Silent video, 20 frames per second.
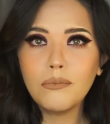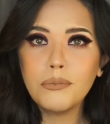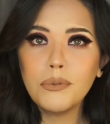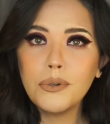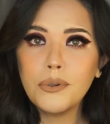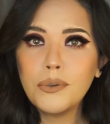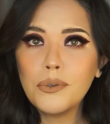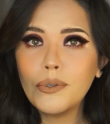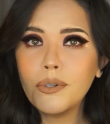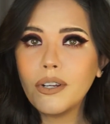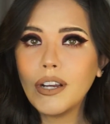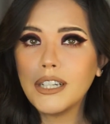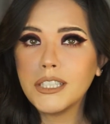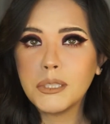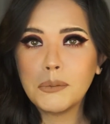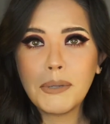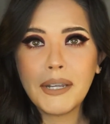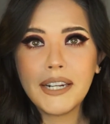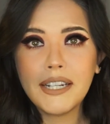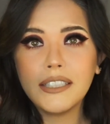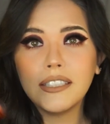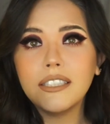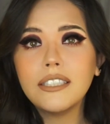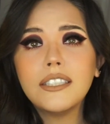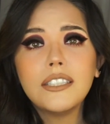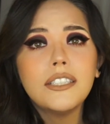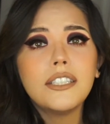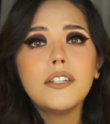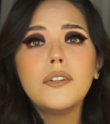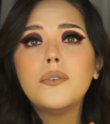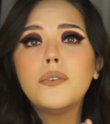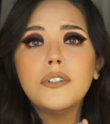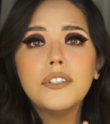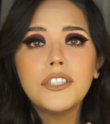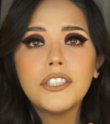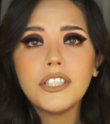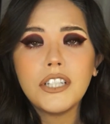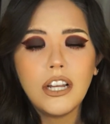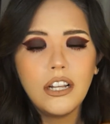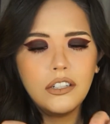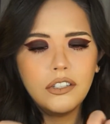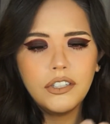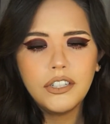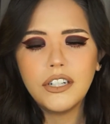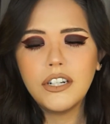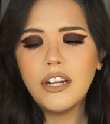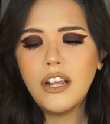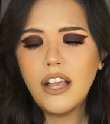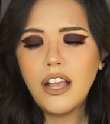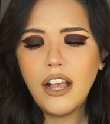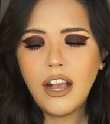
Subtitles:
Moon Cosmetics. This is a gorgeous color.